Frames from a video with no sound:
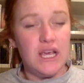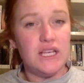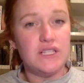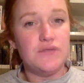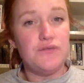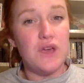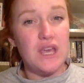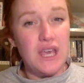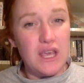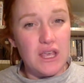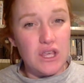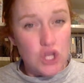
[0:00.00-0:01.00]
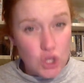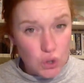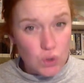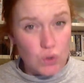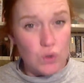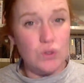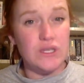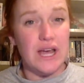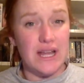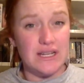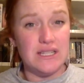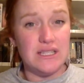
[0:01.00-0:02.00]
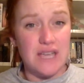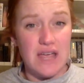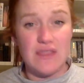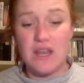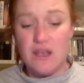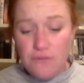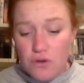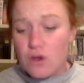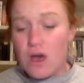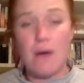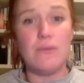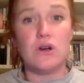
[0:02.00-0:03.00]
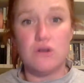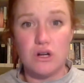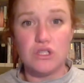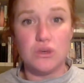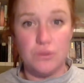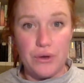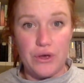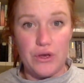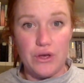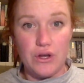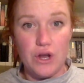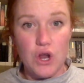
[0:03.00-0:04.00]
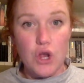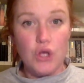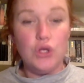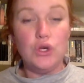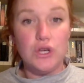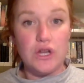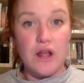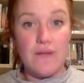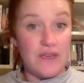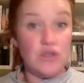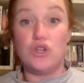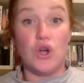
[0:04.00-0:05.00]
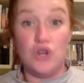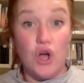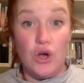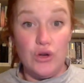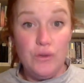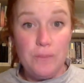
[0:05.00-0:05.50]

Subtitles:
is for you to understand that if you come across a word that you don't know